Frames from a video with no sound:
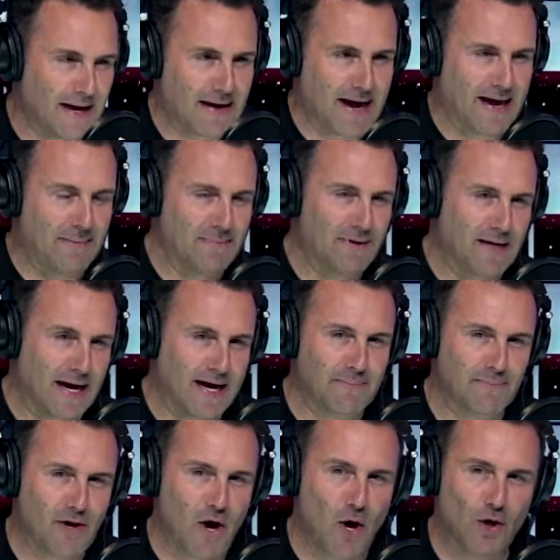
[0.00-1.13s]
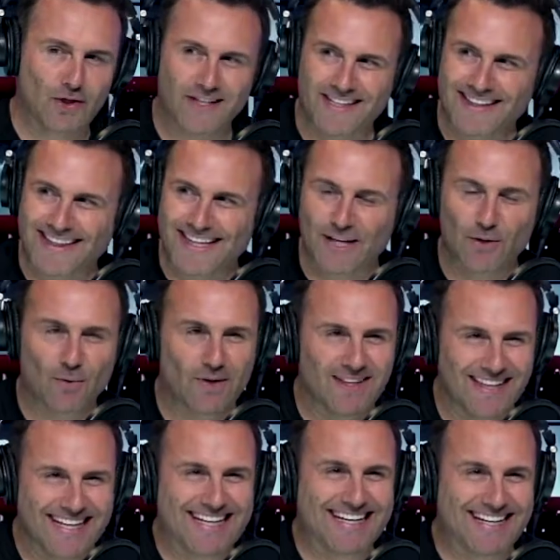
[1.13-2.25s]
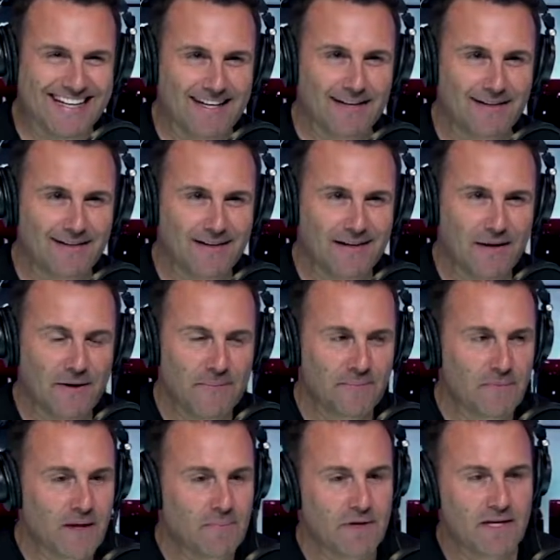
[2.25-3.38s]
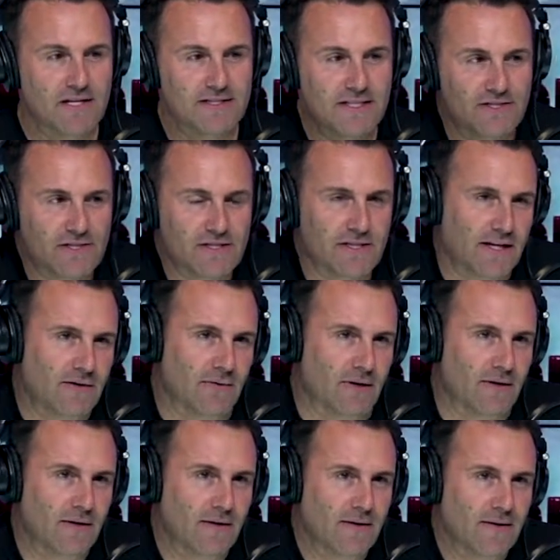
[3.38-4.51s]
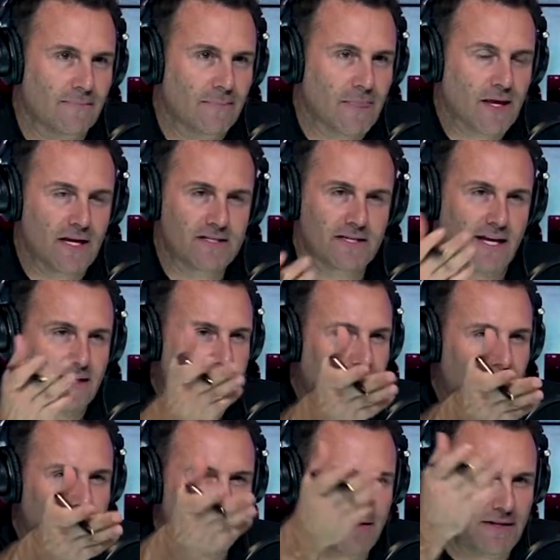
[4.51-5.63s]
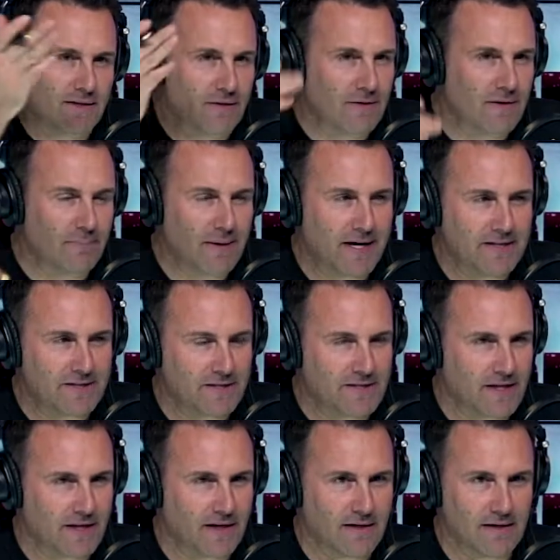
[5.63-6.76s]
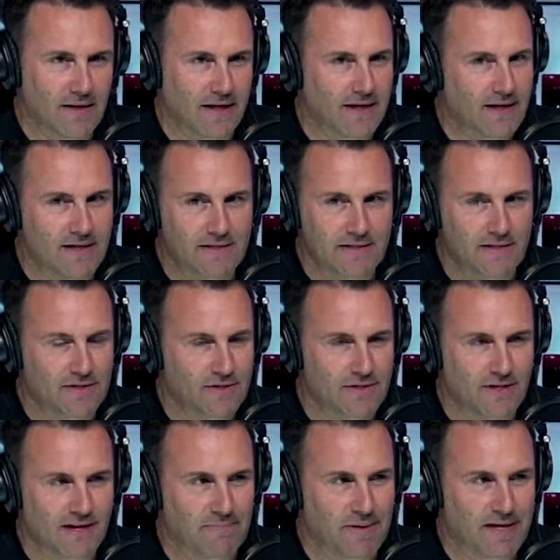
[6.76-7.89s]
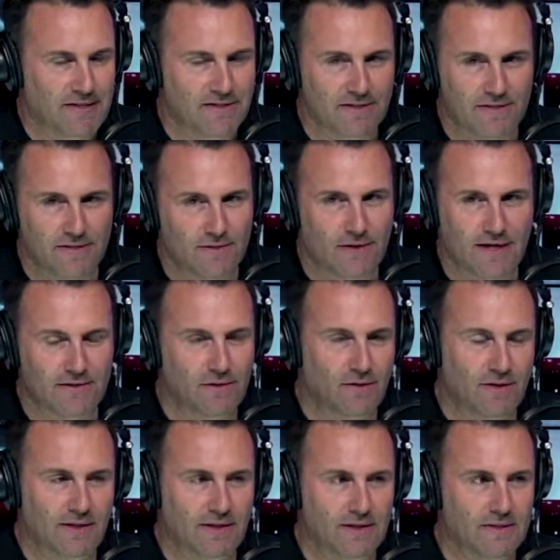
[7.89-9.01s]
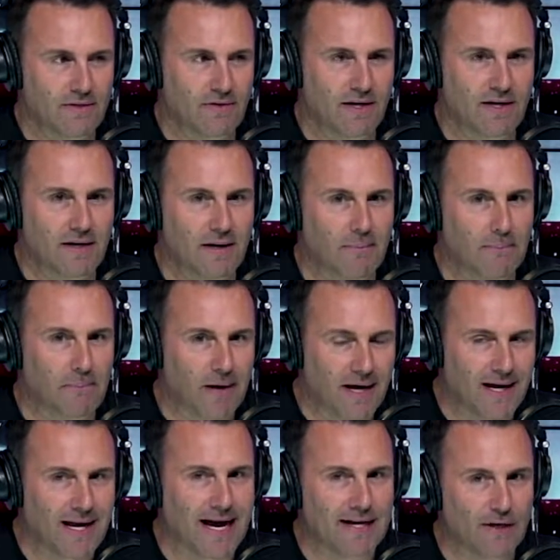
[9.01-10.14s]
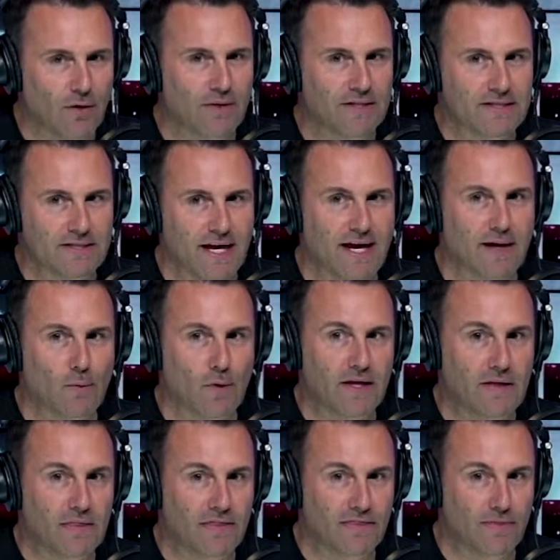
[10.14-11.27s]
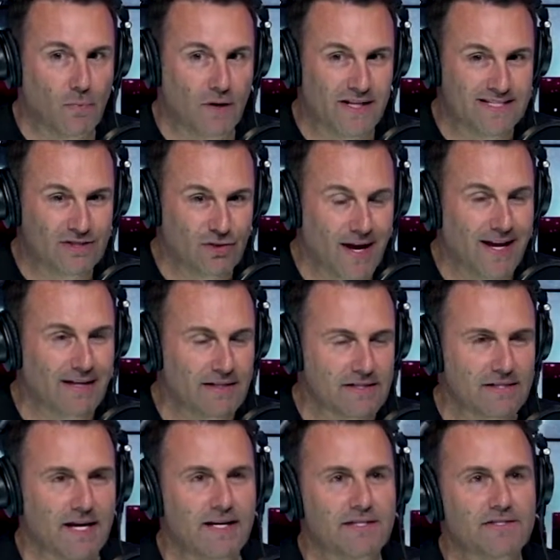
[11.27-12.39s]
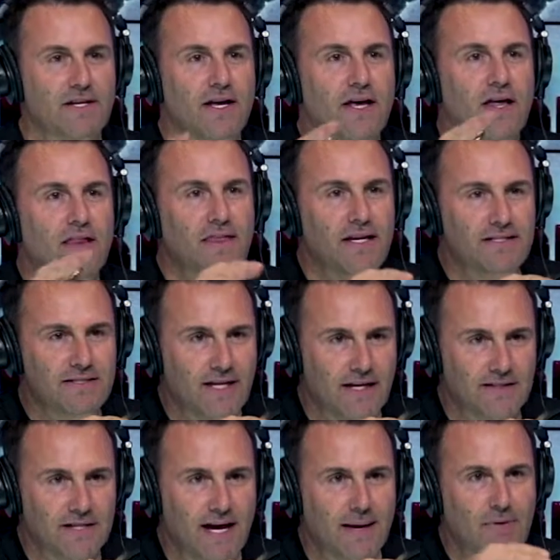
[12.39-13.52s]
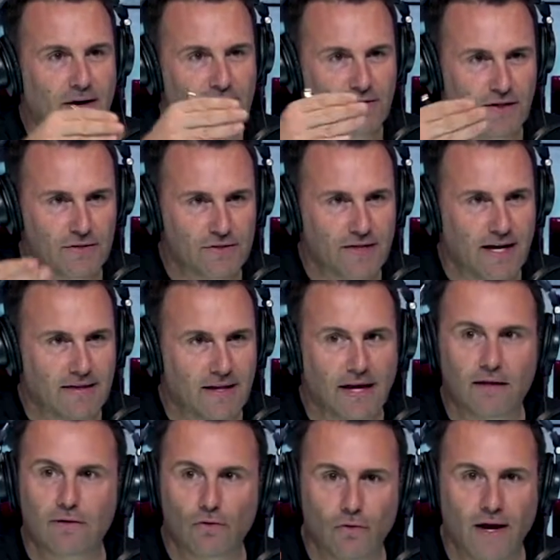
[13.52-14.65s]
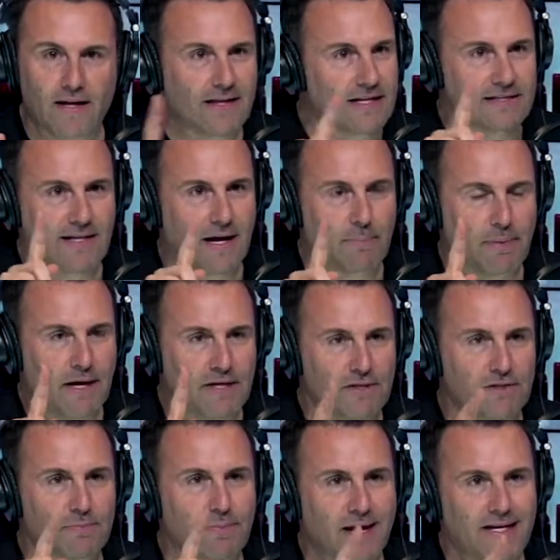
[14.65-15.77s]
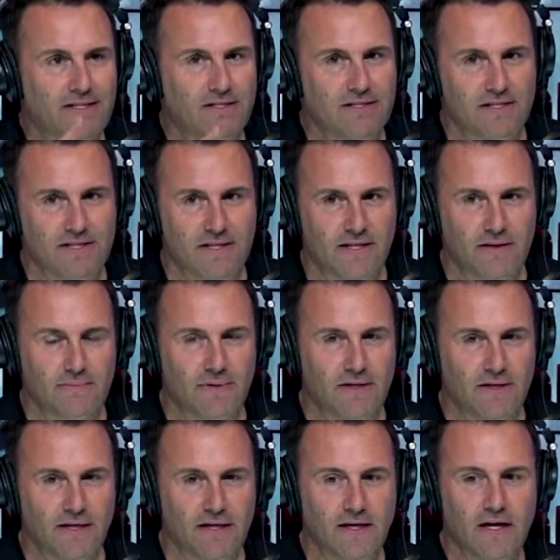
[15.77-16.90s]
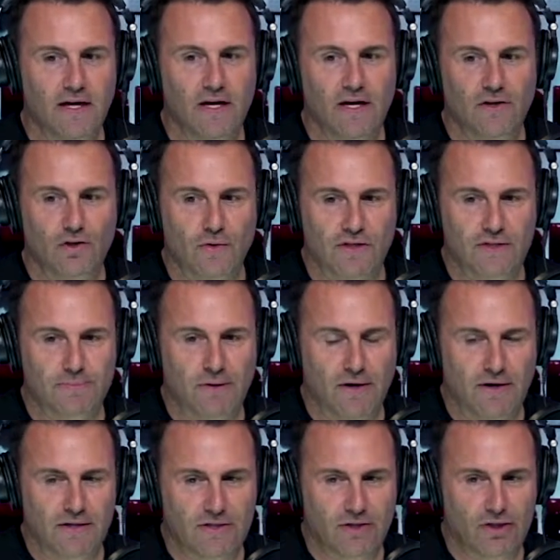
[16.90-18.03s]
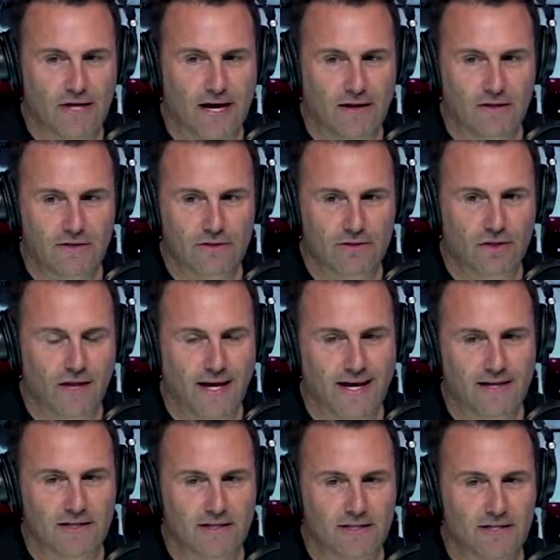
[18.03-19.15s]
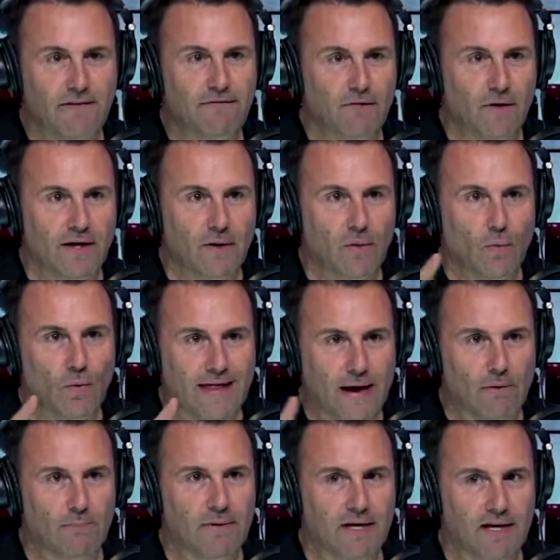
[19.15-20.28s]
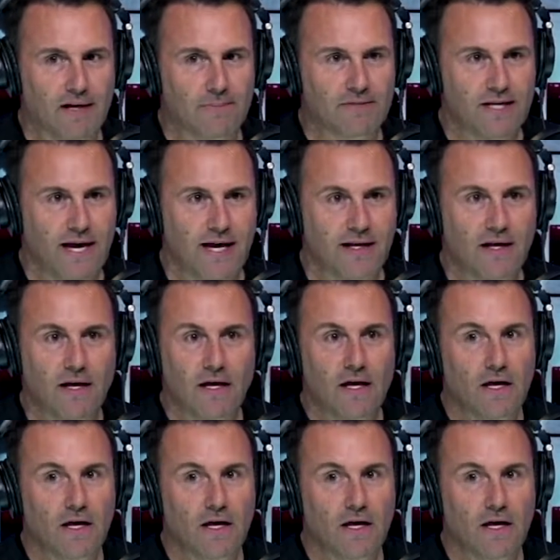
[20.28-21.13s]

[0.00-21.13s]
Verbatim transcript: I, I, am, I am called literally. I like that because it's just not literal. ugly. Literally, it's like Gary Vee, dude, and the patience thing. Like he says, you should have patience, dude. I totally disagree, but I know what he's saying. What he what he's trying to say is things take time. You have to understand that. Great. That's not patience. Patience is the ability to experience challenge, delay, and suffering without being upset.